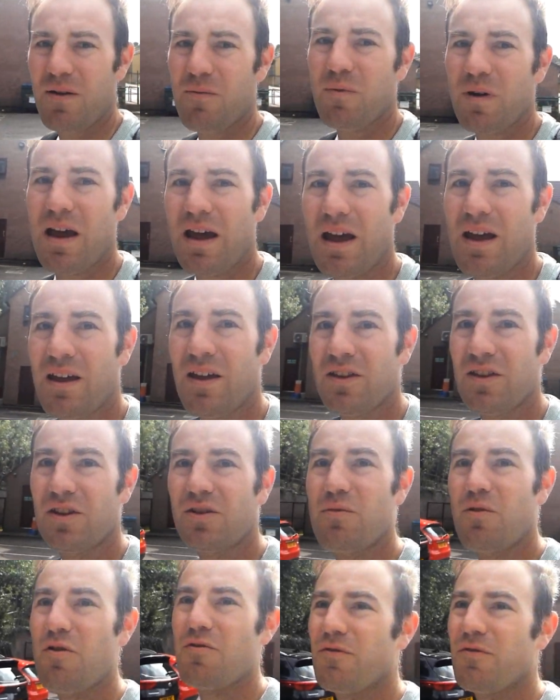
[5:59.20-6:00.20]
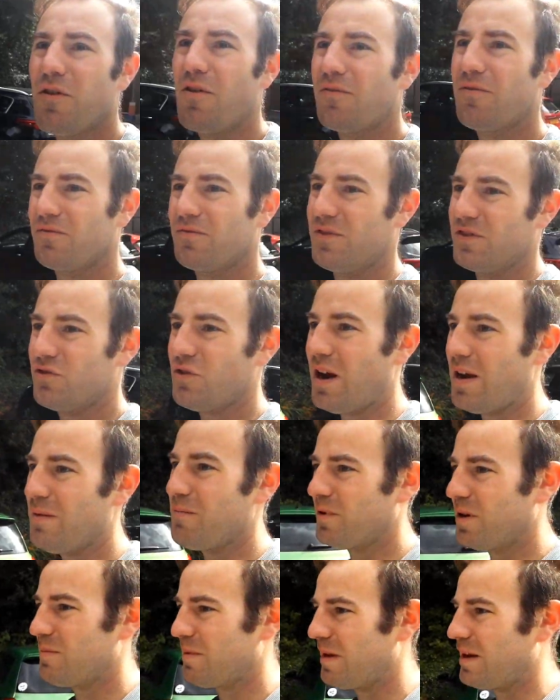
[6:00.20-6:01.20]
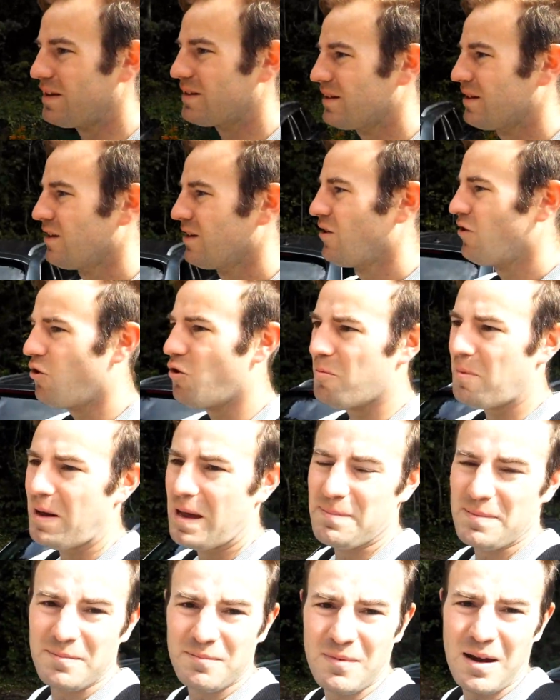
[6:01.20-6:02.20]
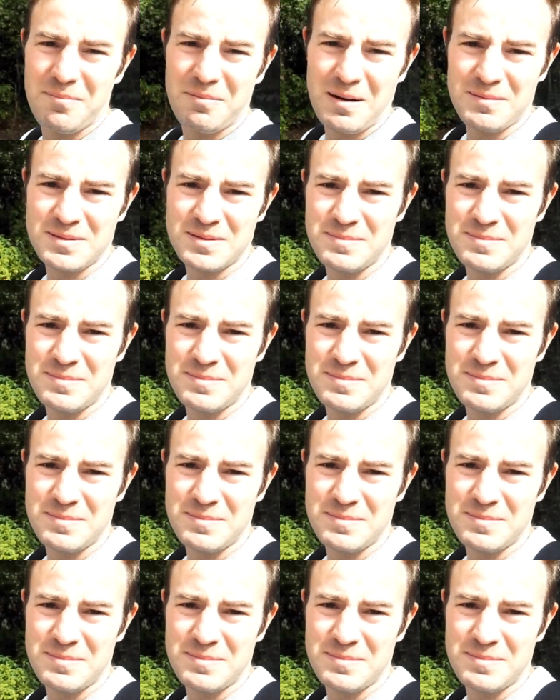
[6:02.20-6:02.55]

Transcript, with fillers: where the roof of the train would have been or maybe uh, perhaps a